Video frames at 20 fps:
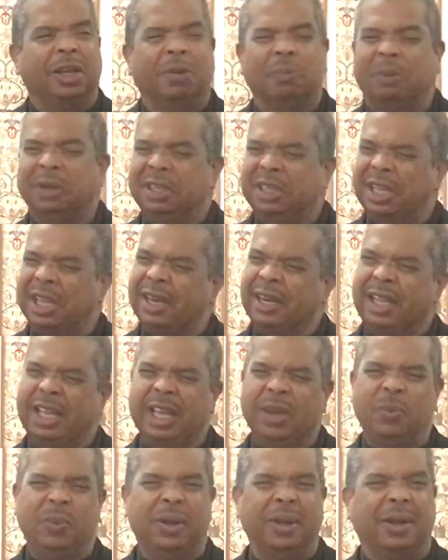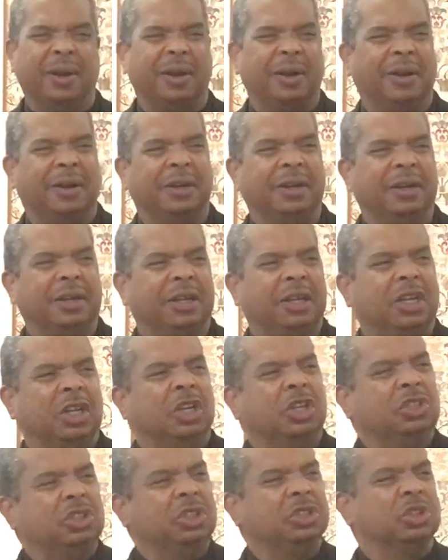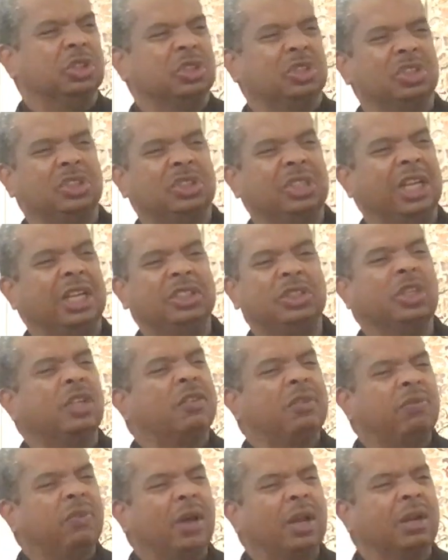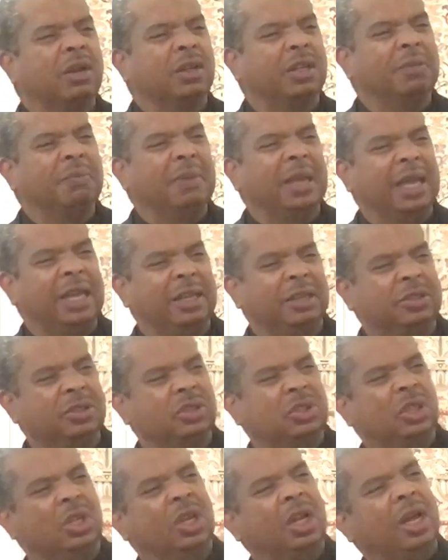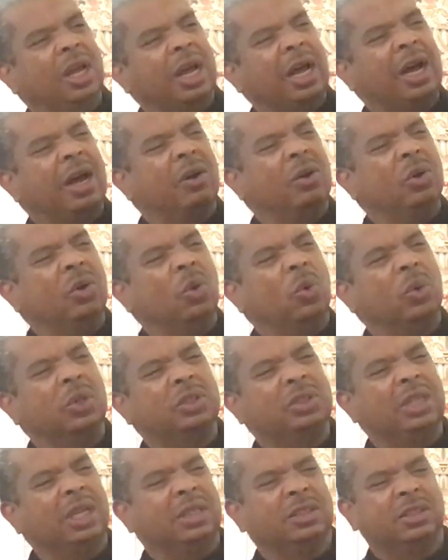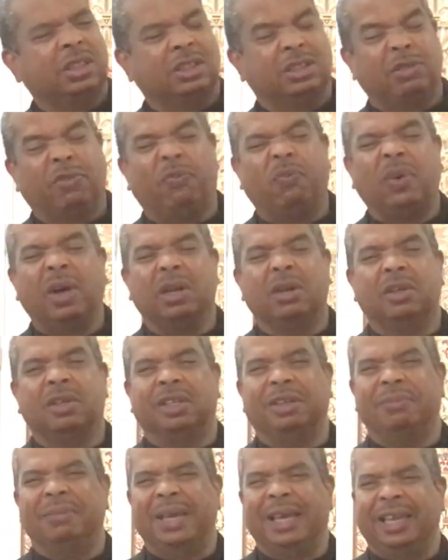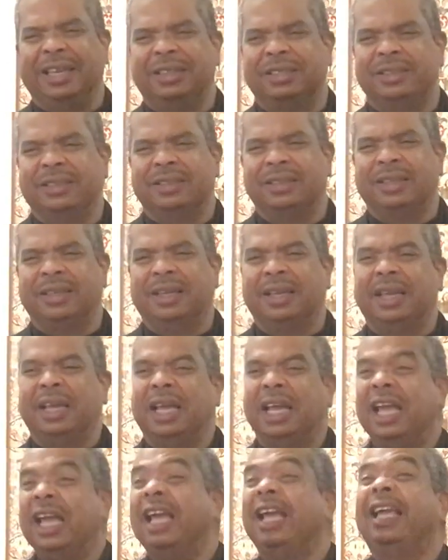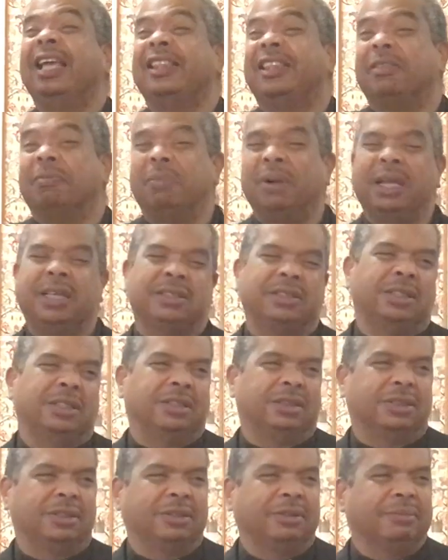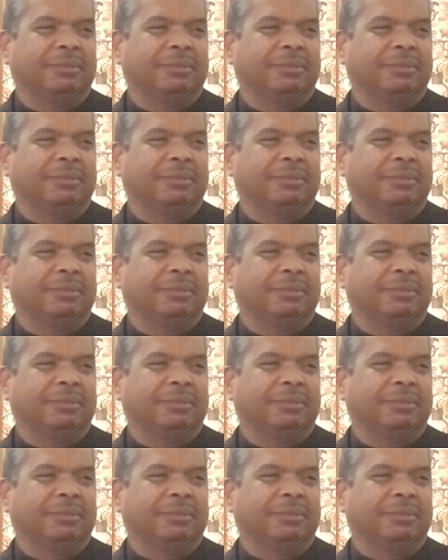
But yet here we are. Jesus is saying, just follow the commands. Our Lord tells us to follow the commands and get the blessings.